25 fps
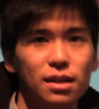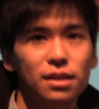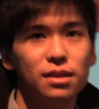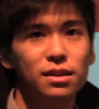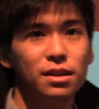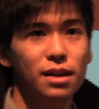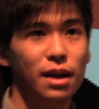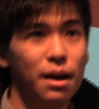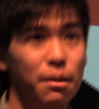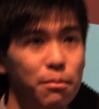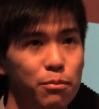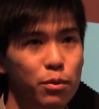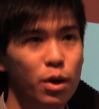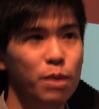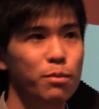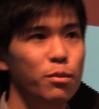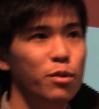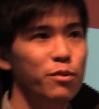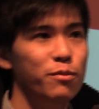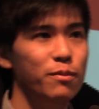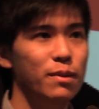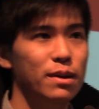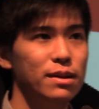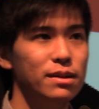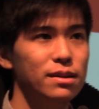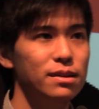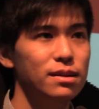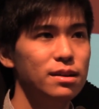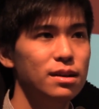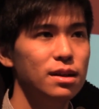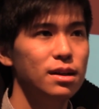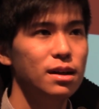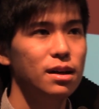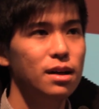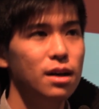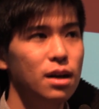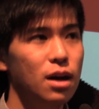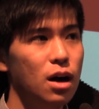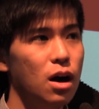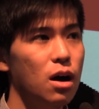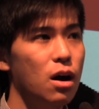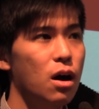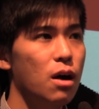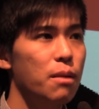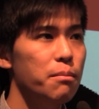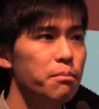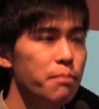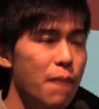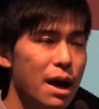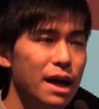that the umbrella movement,
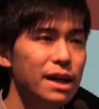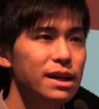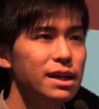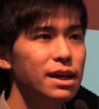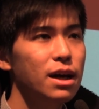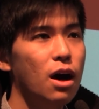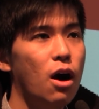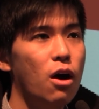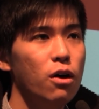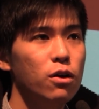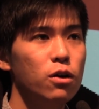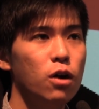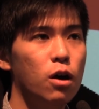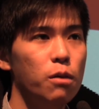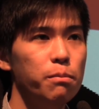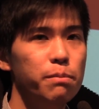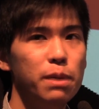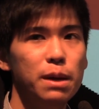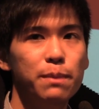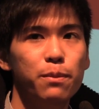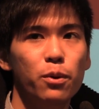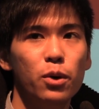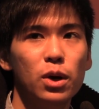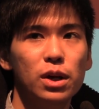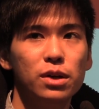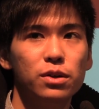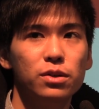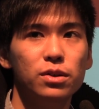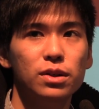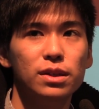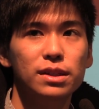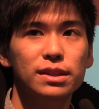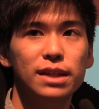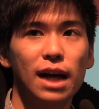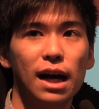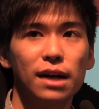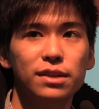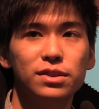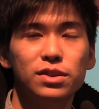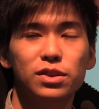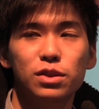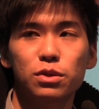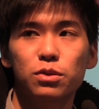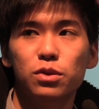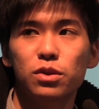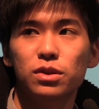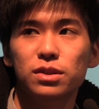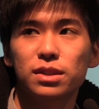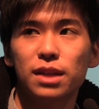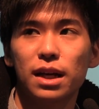many Hong Kong people, including young
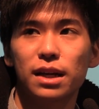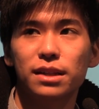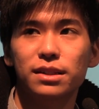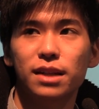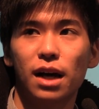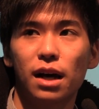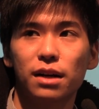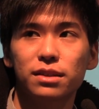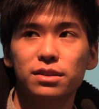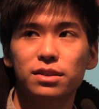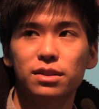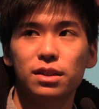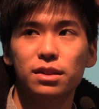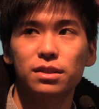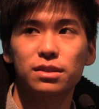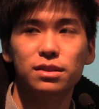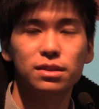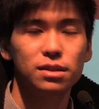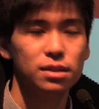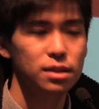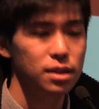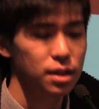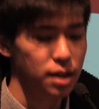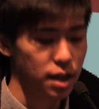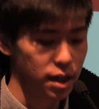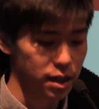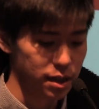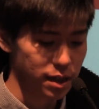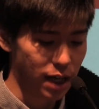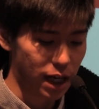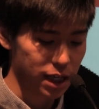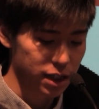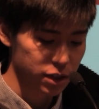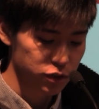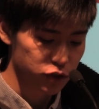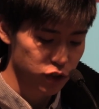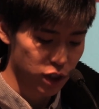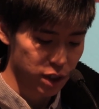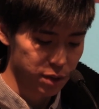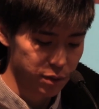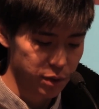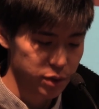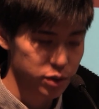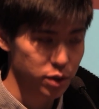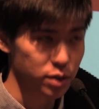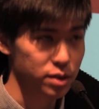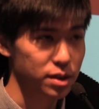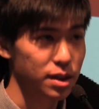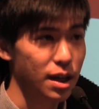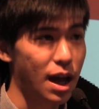students and youngsters and younger
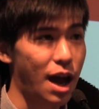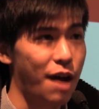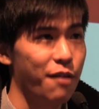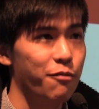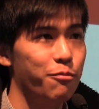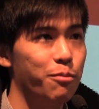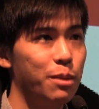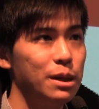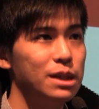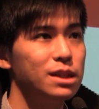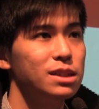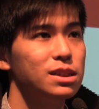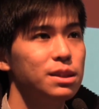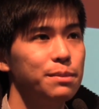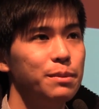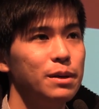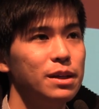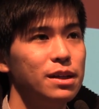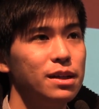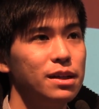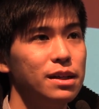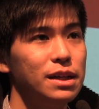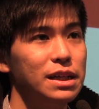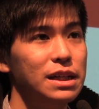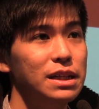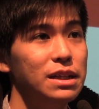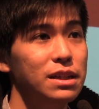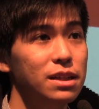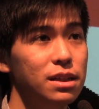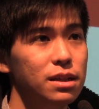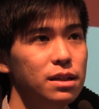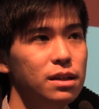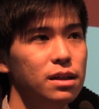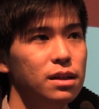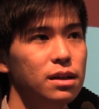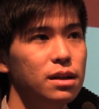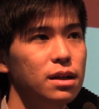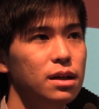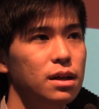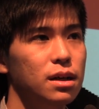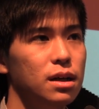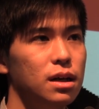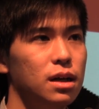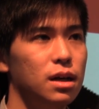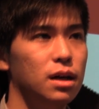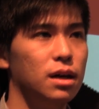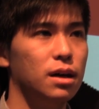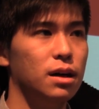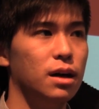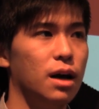generation, have participated in the
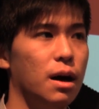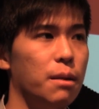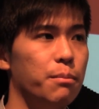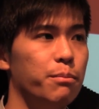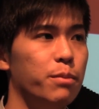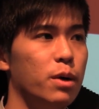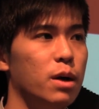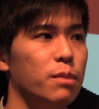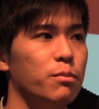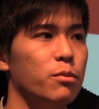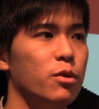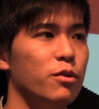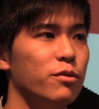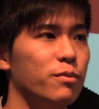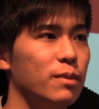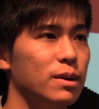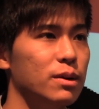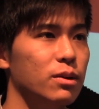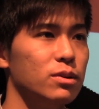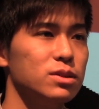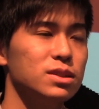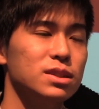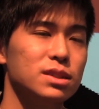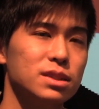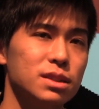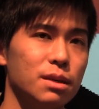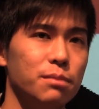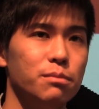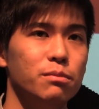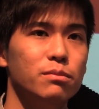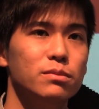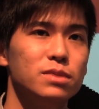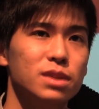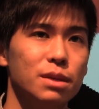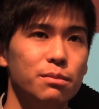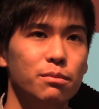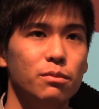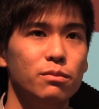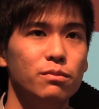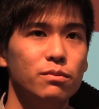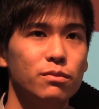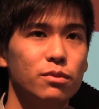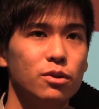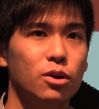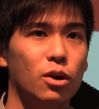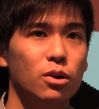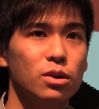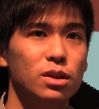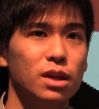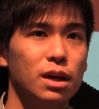uh, umbrella movement, or some some
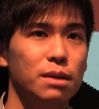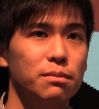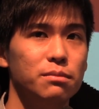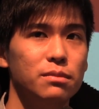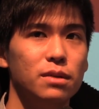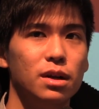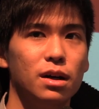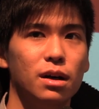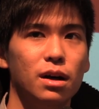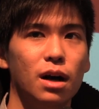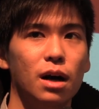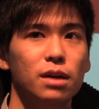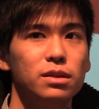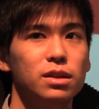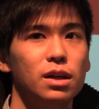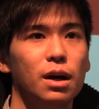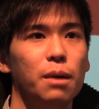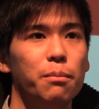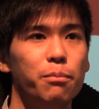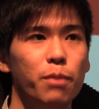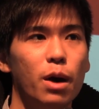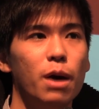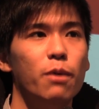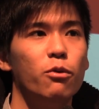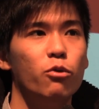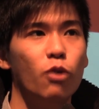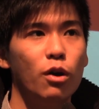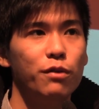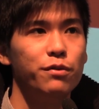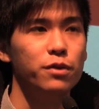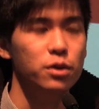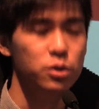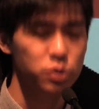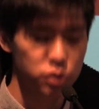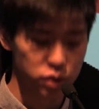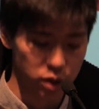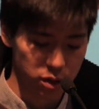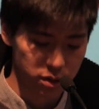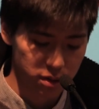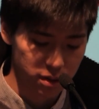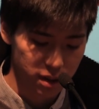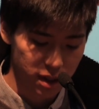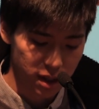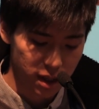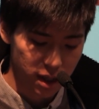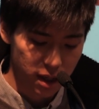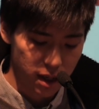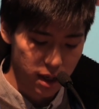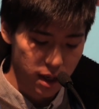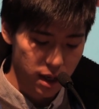call them uh, the umbrella revolution.
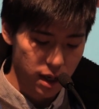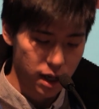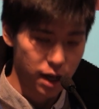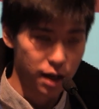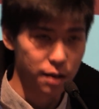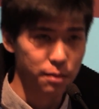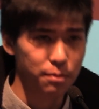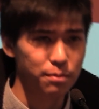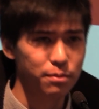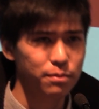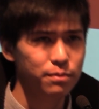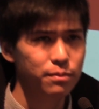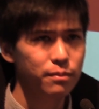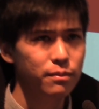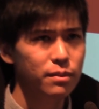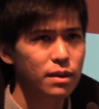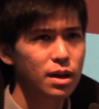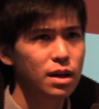And